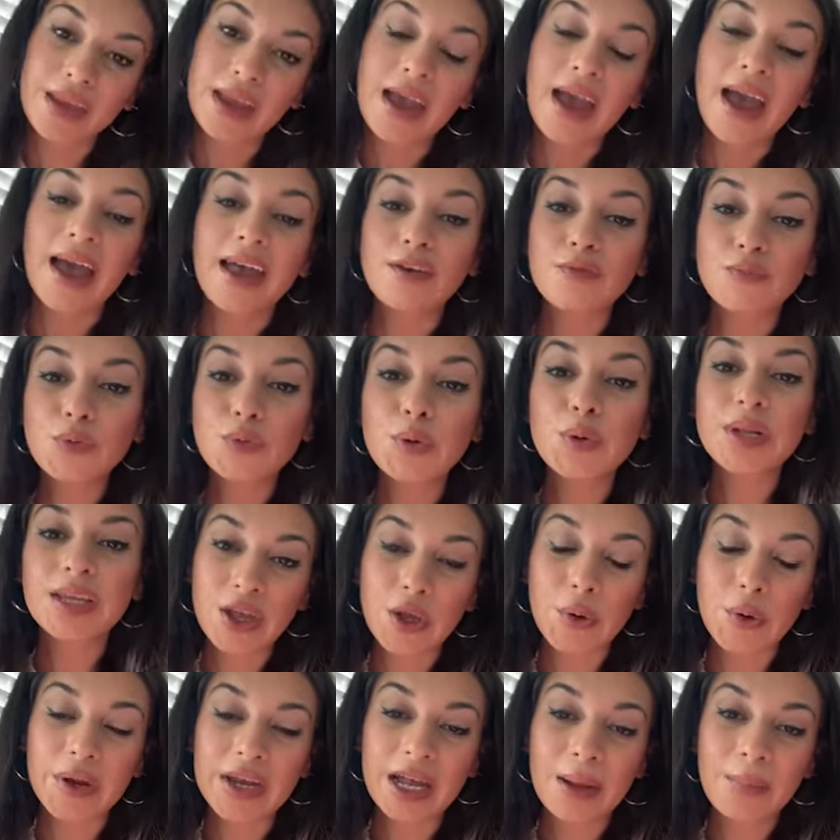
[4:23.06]
And Rudy
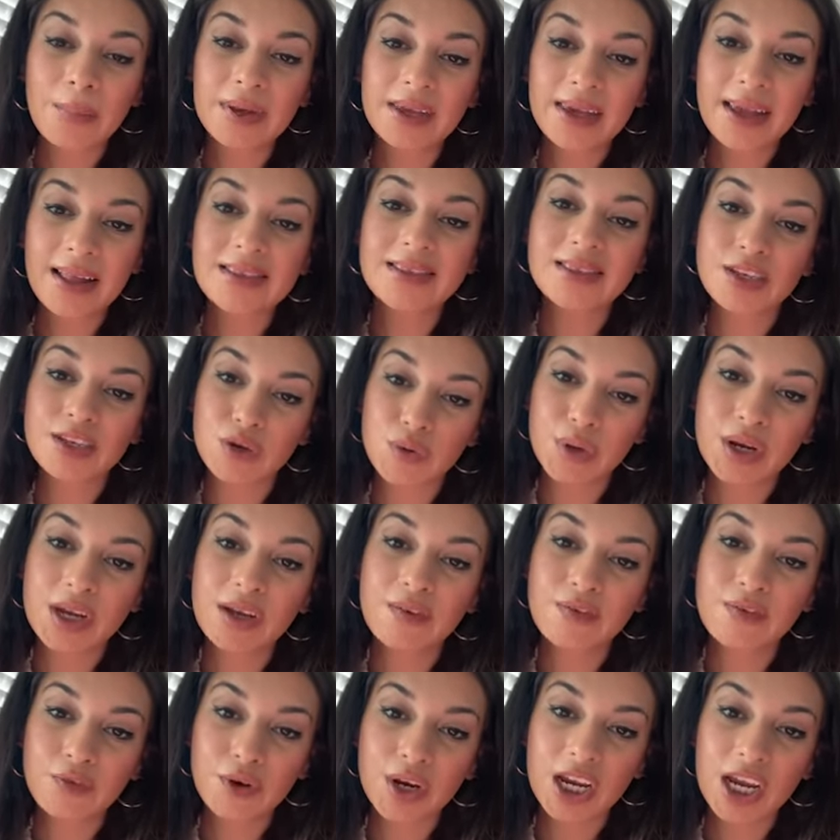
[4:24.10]
going up against the Greek
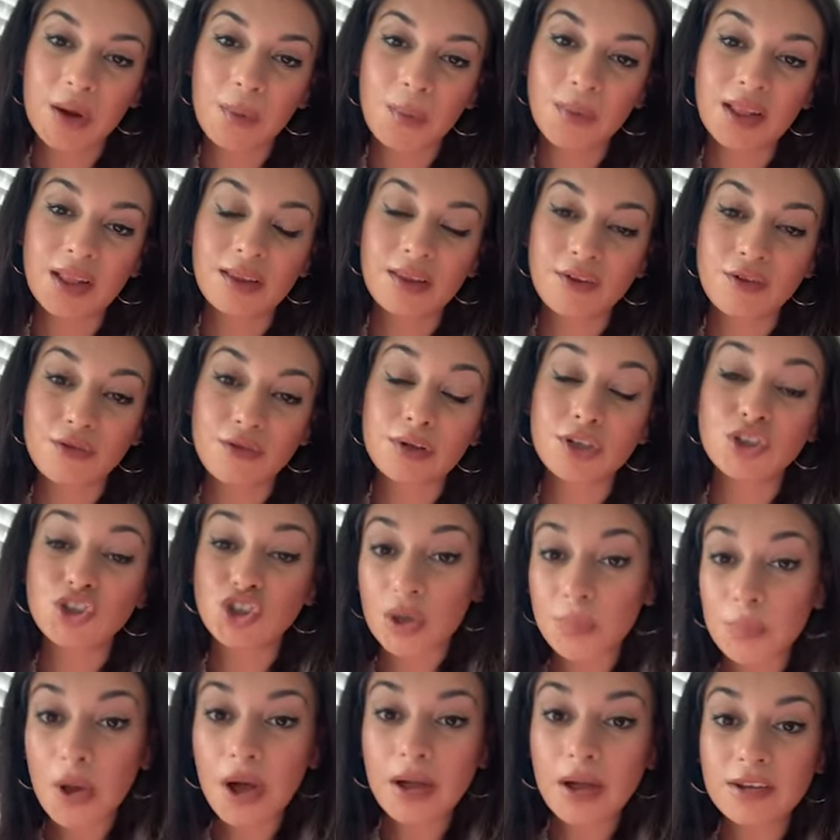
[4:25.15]
freak with a literal chip
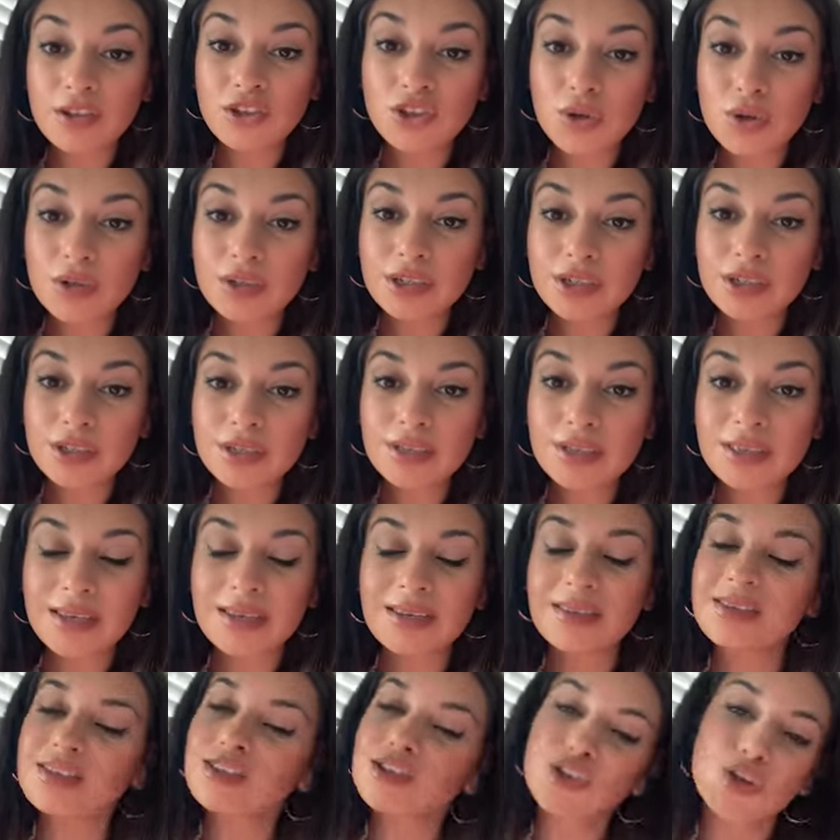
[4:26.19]
on his shoulders
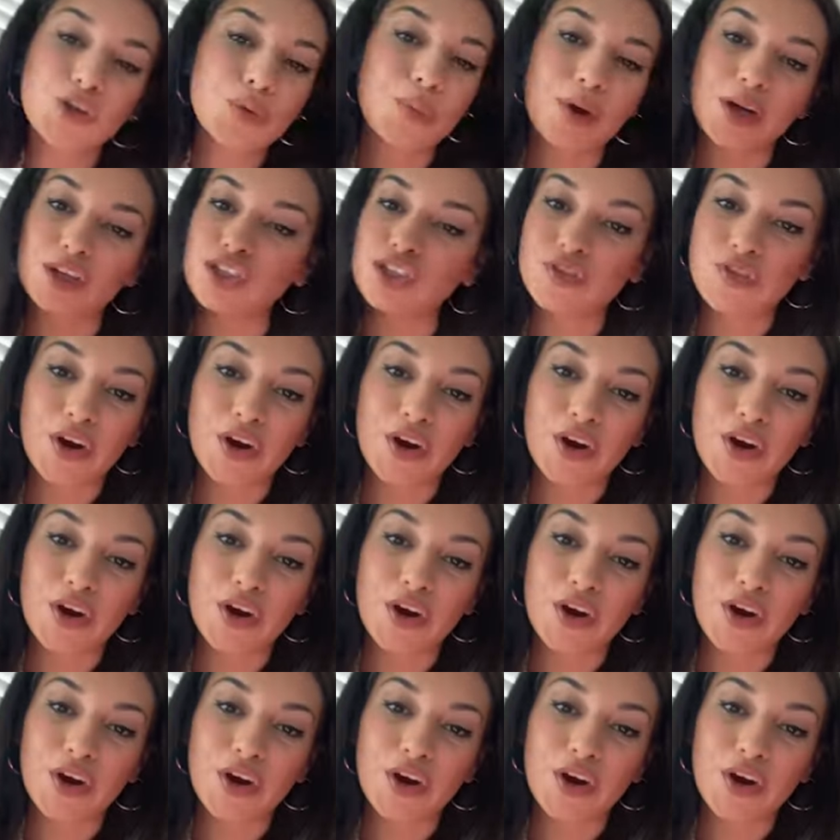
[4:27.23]
is too much for